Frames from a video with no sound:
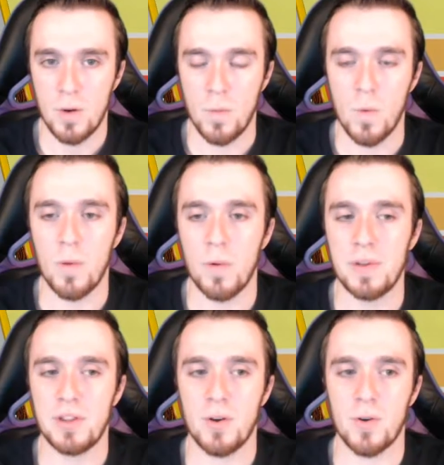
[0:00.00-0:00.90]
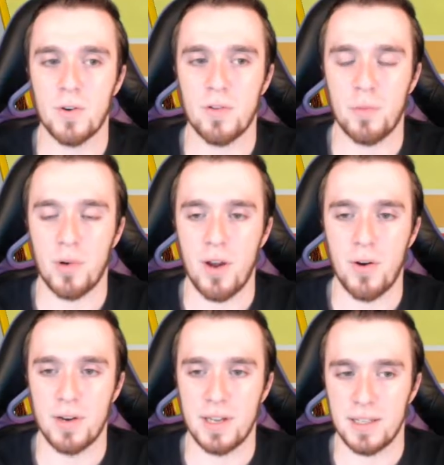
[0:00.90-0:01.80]
What will be the order of
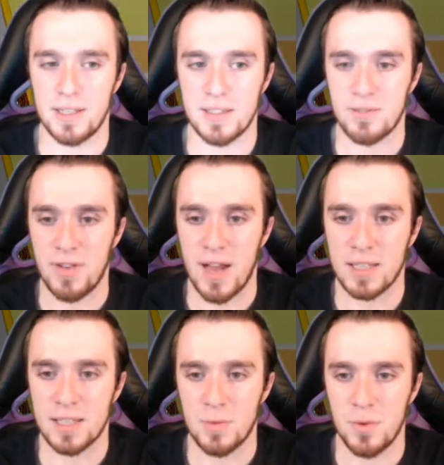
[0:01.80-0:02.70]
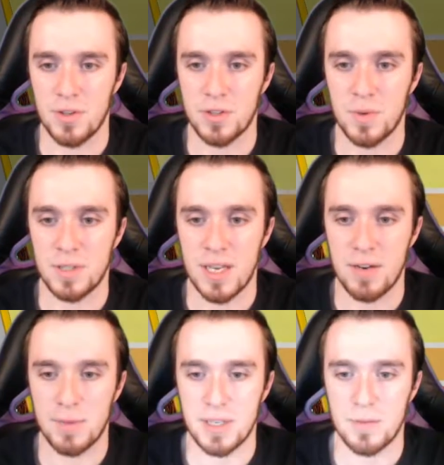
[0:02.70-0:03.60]
priority on these effects? Will this one take
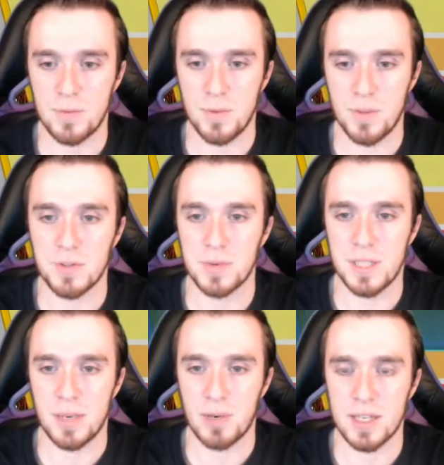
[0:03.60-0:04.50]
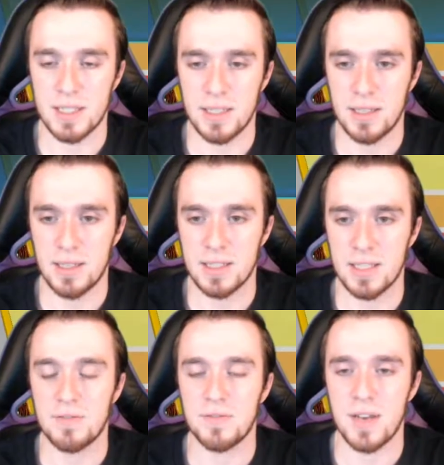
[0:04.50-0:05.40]
precedent? Because
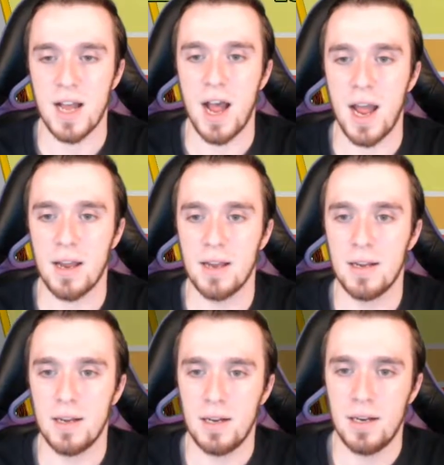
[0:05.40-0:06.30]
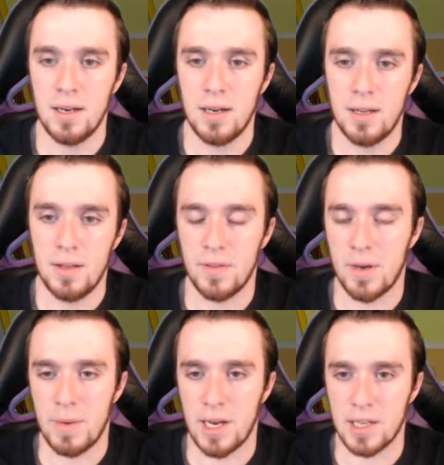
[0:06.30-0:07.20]
if not, then I
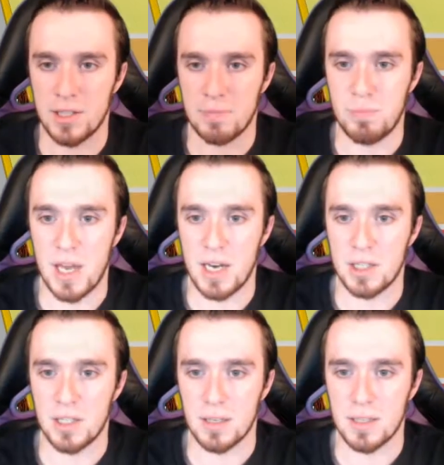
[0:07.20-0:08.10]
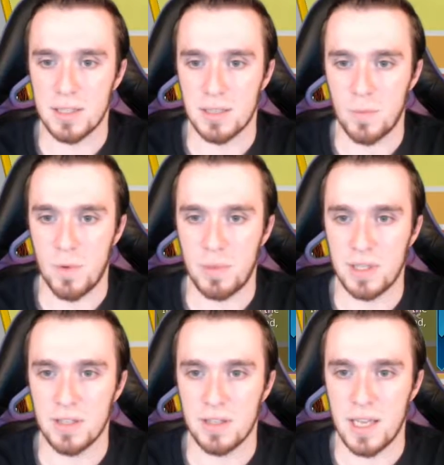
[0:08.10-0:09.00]
mean I could just banish it because it won't
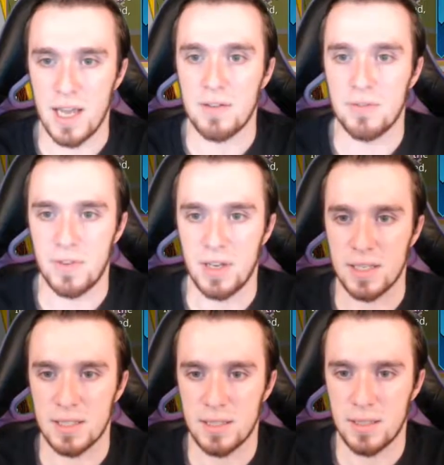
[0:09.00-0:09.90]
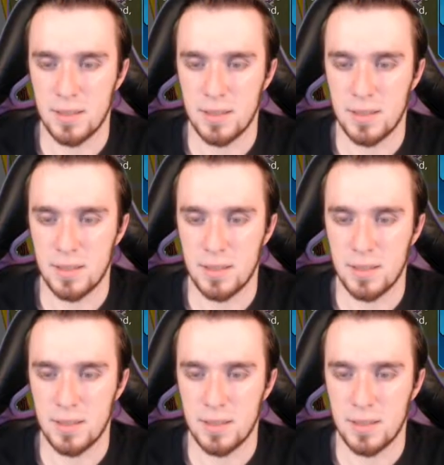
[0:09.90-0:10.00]
end phase.